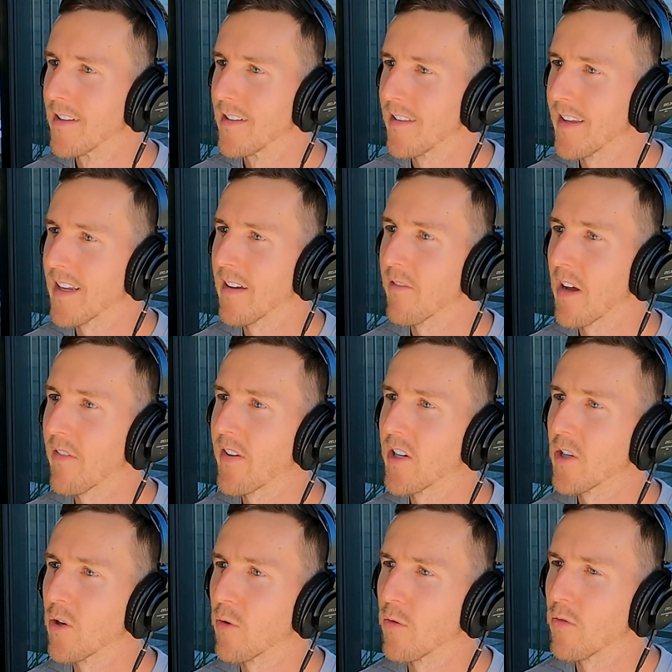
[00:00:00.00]
Like I've had a
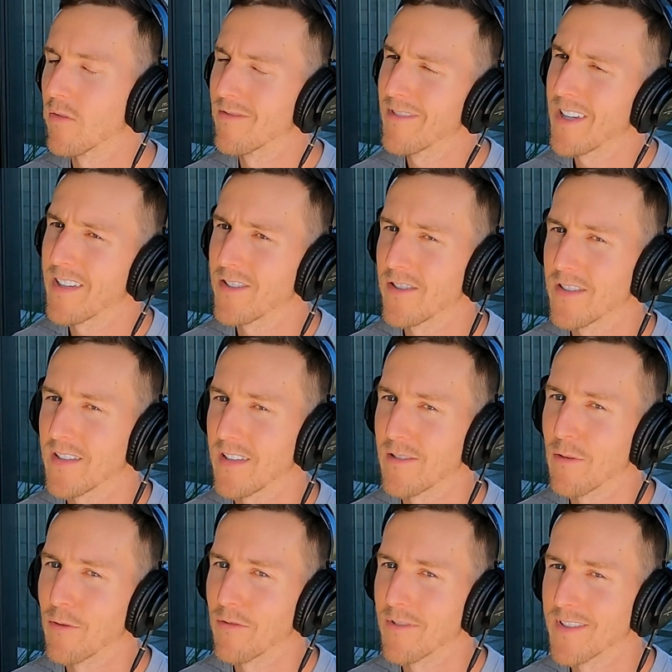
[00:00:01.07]
goal. Well, I shouldn't say
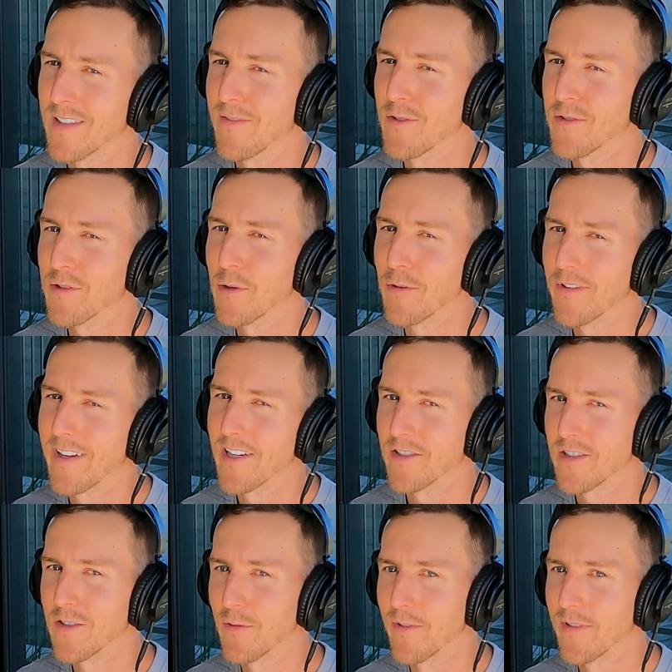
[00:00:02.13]
goal, because if it was a goal, I'd
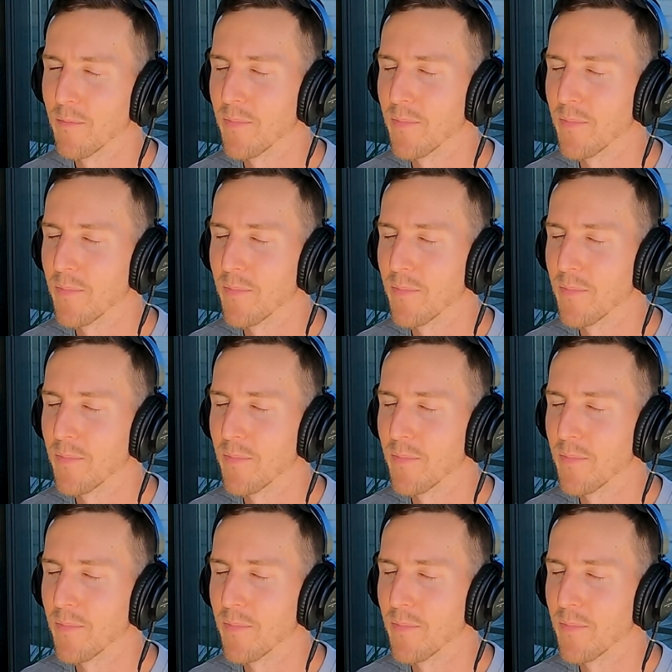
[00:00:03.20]
actually do it.